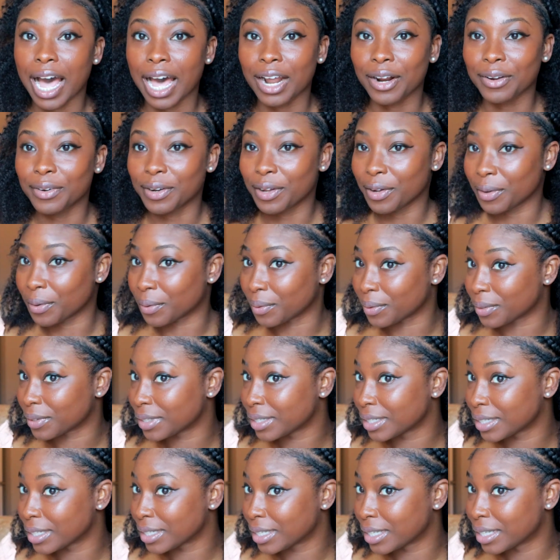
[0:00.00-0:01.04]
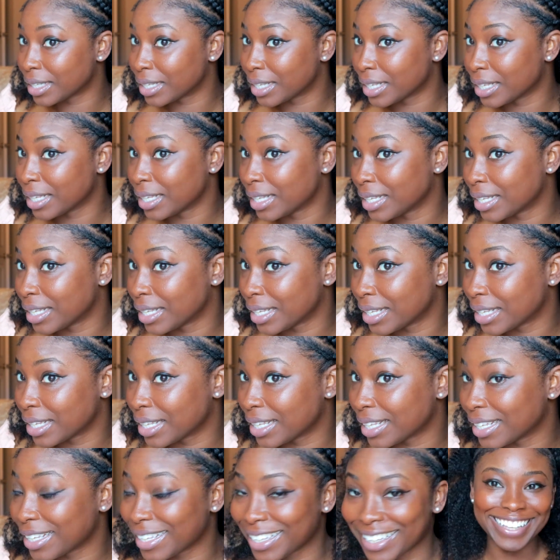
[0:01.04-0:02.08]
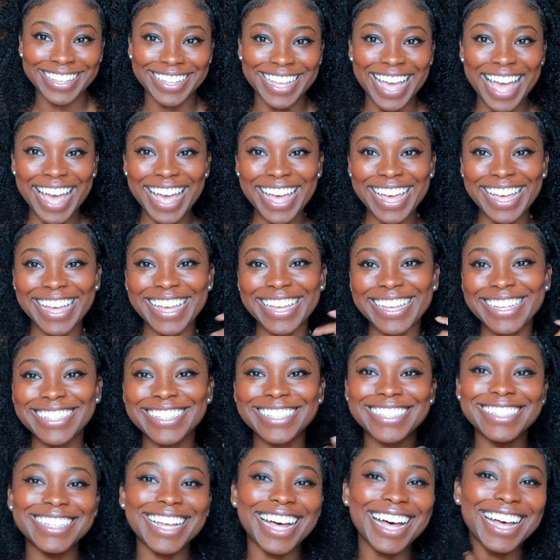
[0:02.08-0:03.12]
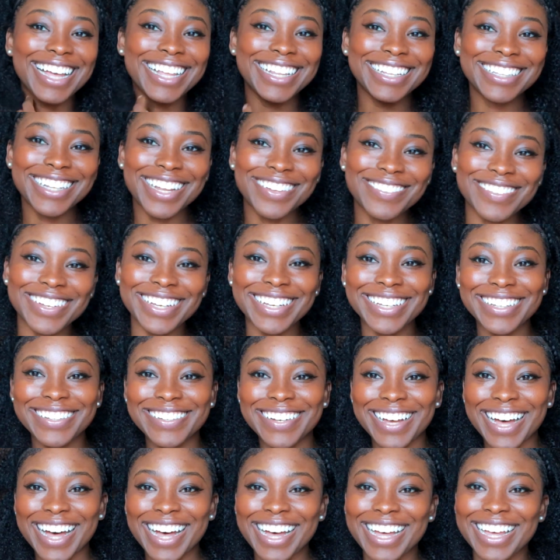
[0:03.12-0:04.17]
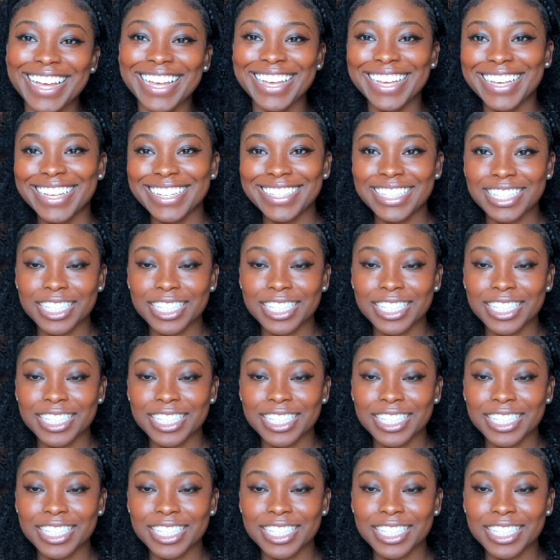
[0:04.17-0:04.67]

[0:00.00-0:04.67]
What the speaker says: don't know. Yes, I love it, you guys.